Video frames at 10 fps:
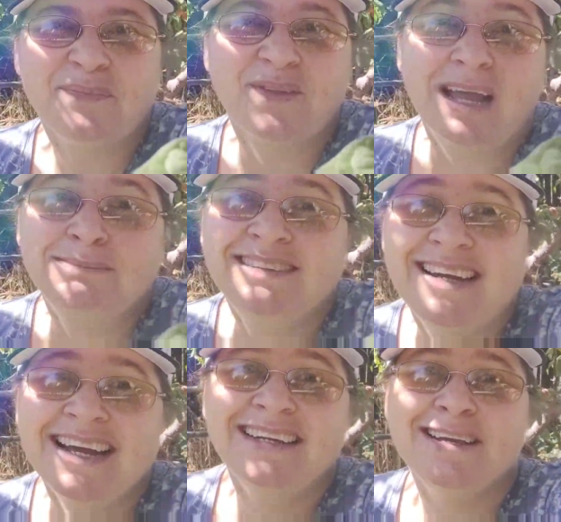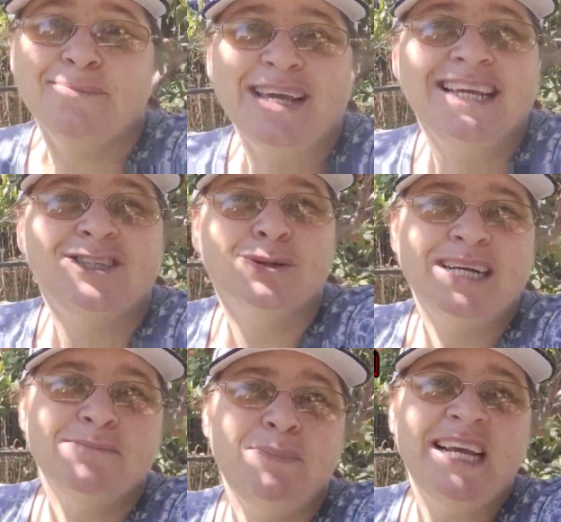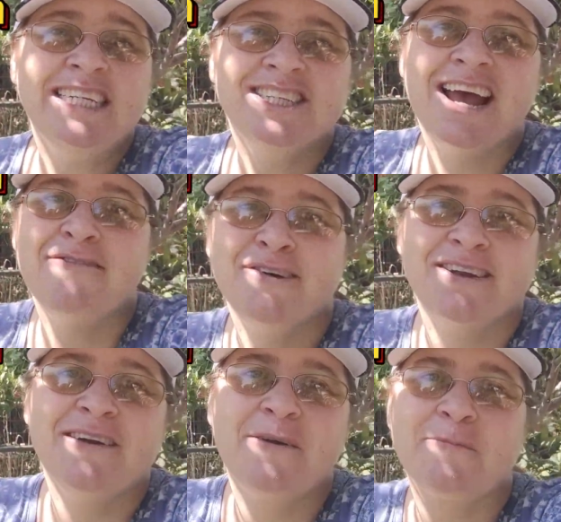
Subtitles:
I'm standing between peach heaven,